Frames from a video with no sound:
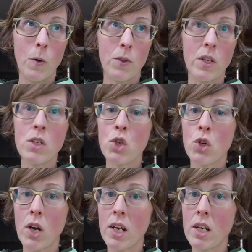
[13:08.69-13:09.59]
Things
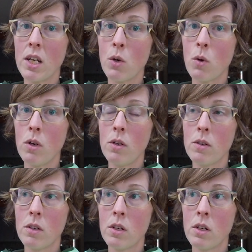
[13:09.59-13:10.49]
Created Equal.
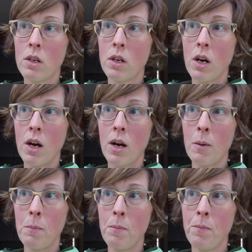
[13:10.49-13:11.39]

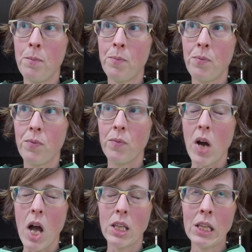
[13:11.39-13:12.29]

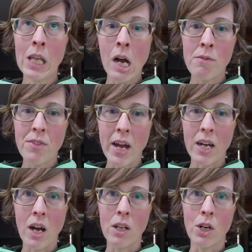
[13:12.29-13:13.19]
I love that
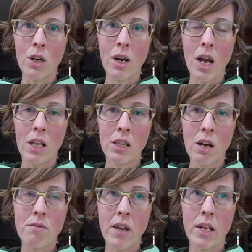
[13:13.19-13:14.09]
color. I
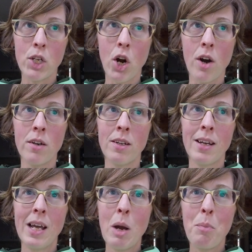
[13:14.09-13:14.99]
love that yarn,
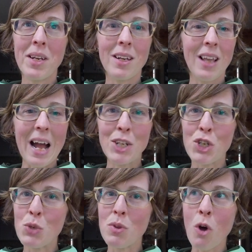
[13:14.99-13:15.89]
but it
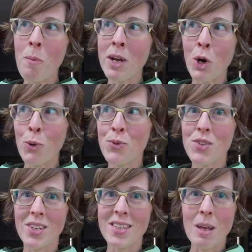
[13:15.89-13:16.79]
clashes with all my coats
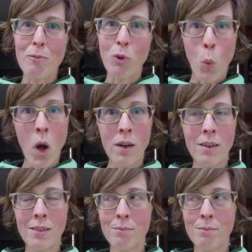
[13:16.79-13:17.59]
except for one.